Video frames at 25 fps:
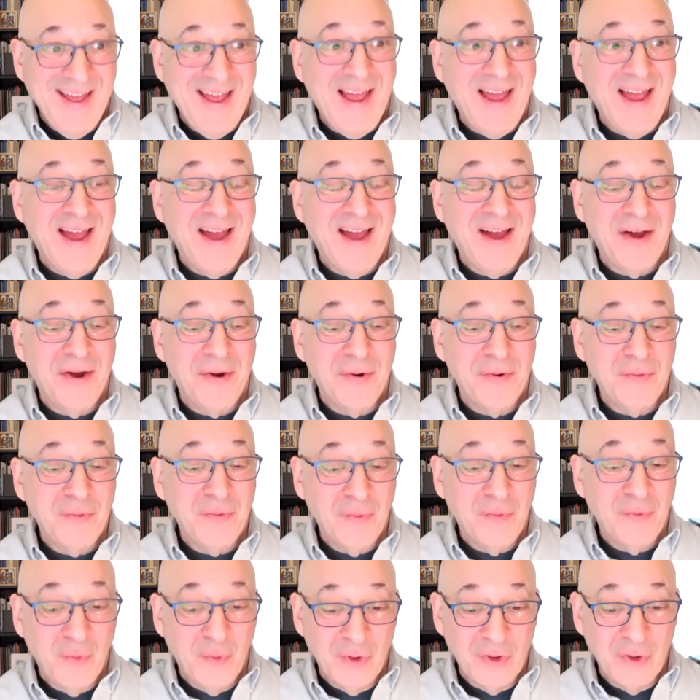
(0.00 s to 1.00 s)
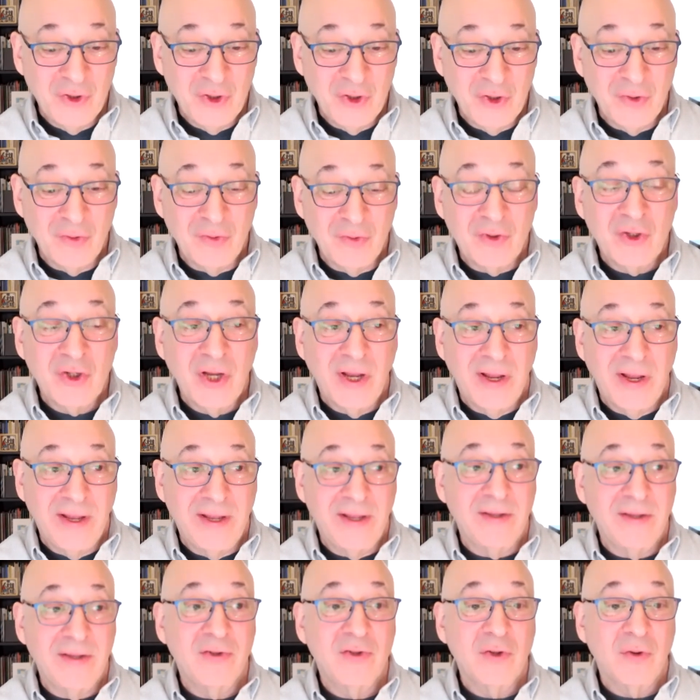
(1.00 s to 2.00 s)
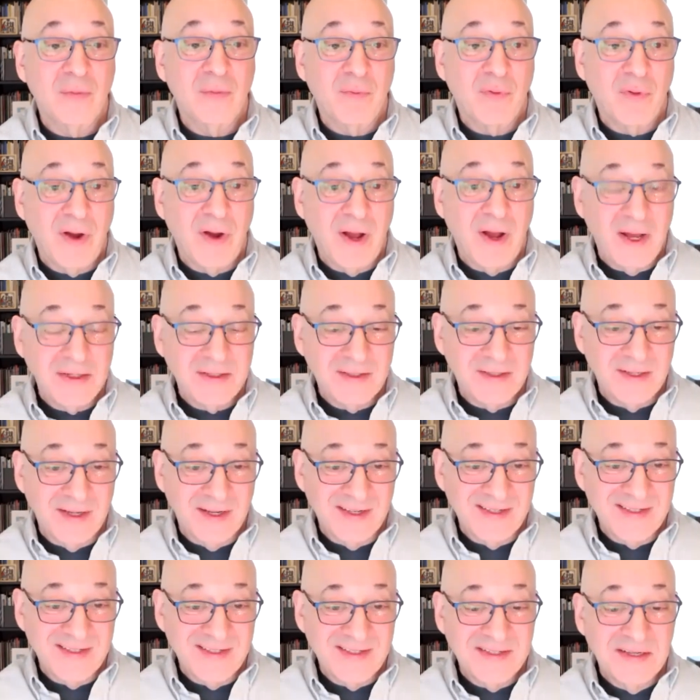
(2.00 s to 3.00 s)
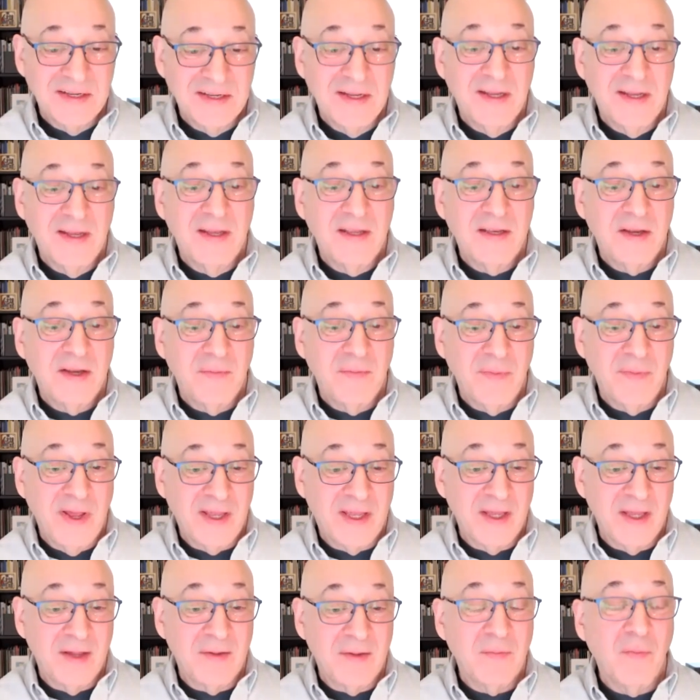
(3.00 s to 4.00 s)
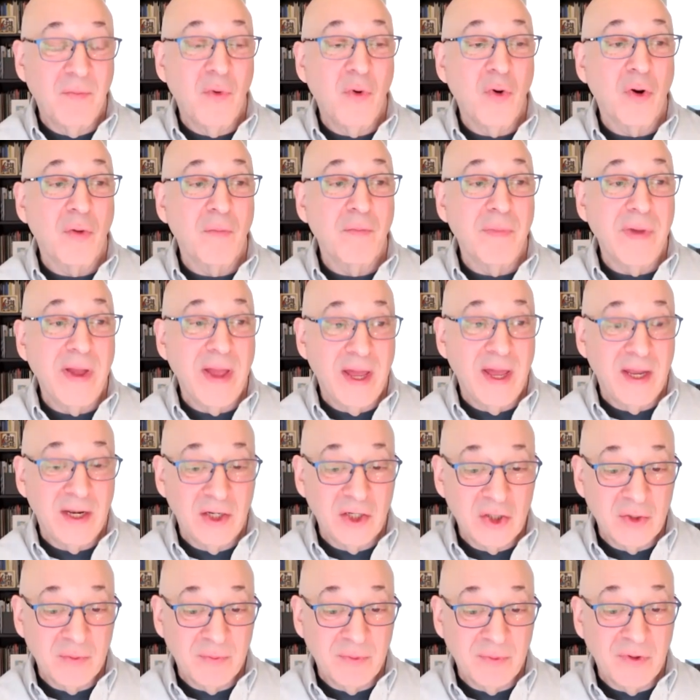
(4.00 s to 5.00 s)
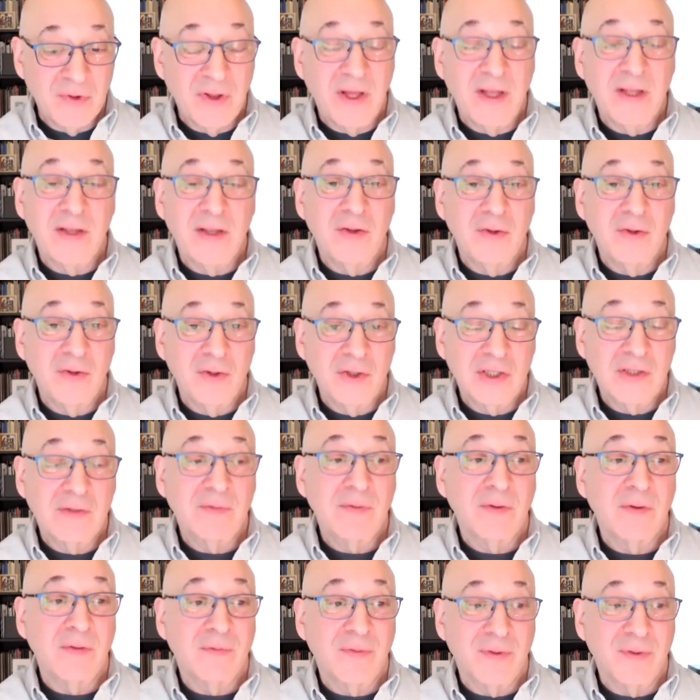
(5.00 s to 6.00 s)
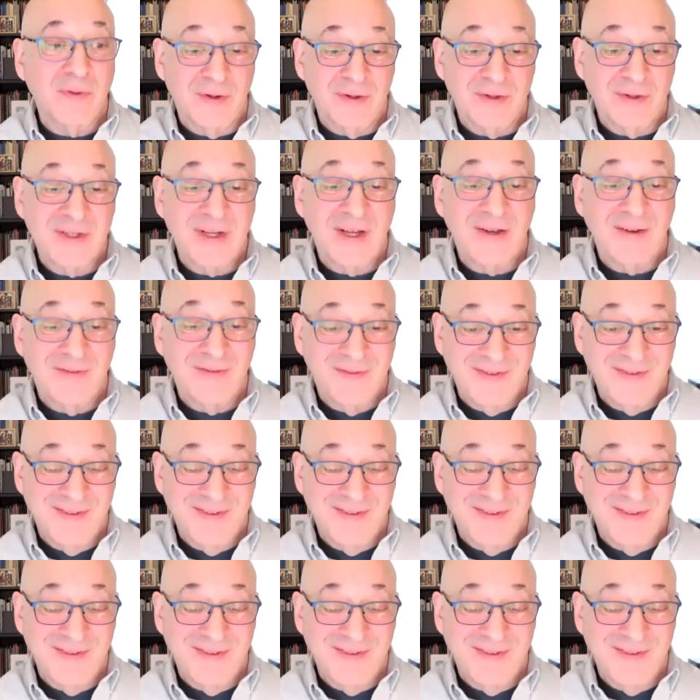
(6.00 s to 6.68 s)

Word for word: how would you change your process to make it more manageable and useful for yourself?